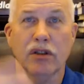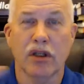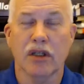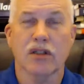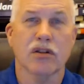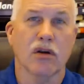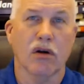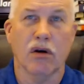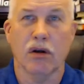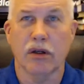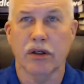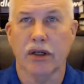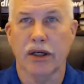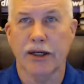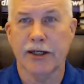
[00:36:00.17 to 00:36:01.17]
this
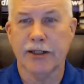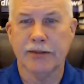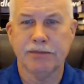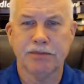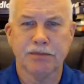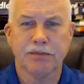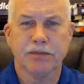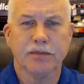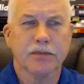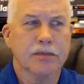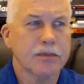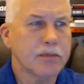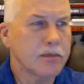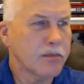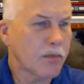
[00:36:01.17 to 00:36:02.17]
on the
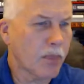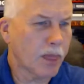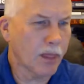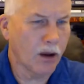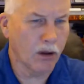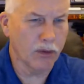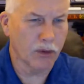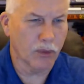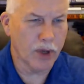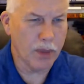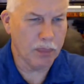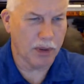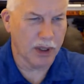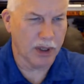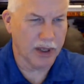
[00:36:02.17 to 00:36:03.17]

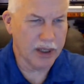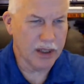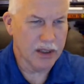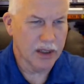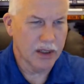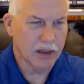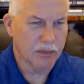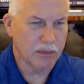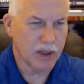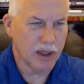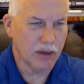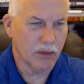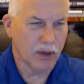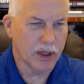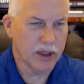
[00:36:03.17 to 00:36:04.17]
replay, by
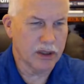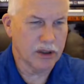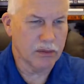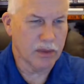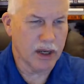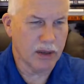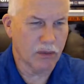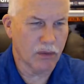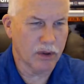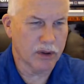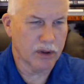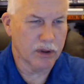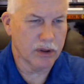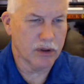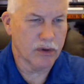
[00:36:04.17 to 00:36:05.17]
the way, and you might
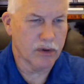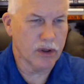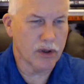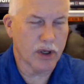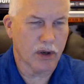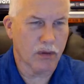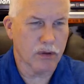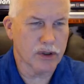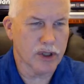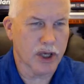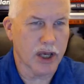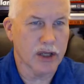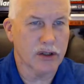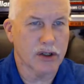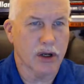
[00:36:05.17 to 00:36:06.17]
wonder, you of course you
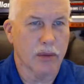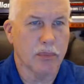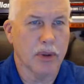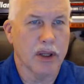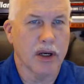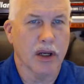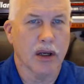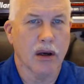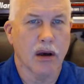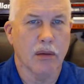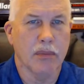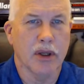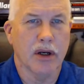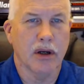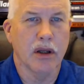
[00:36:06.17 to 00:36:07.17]
can't jump in and
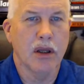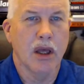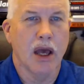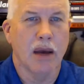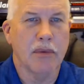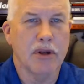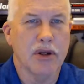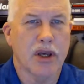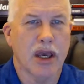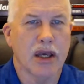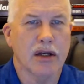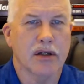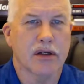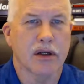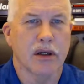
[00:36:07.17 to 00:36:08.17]
comment. I mean, you
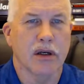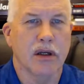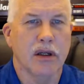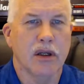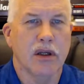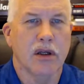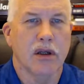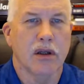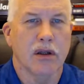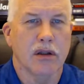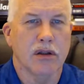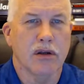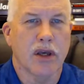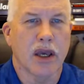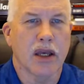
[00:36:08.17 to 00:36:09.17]

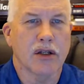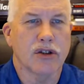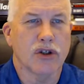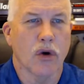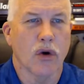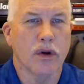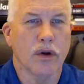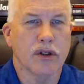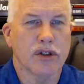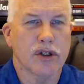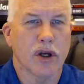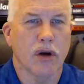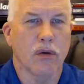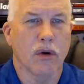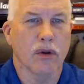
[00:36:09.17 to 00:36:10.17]
can't join the
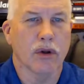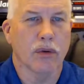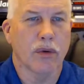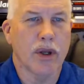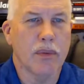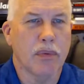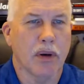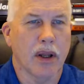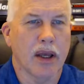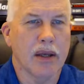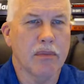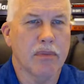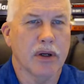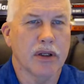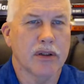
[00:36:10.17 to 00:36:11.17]
show on the
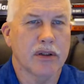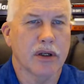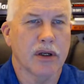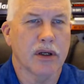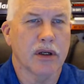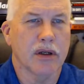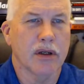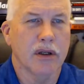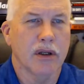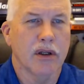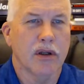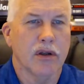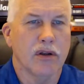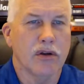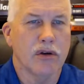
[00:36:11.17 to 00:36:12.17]
replay, but
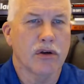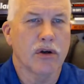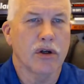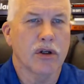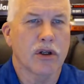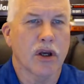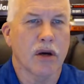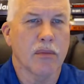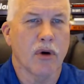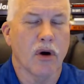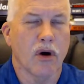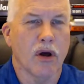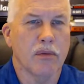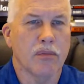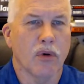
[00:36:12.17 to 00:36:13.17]
you could come
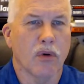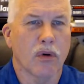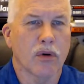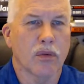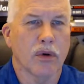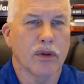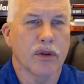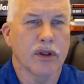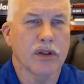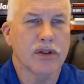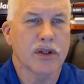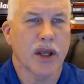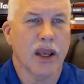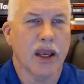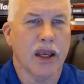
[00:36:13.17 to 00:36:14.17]
on board with us
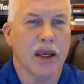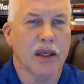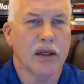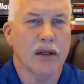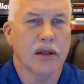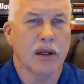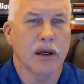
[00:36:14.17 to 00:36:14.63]
and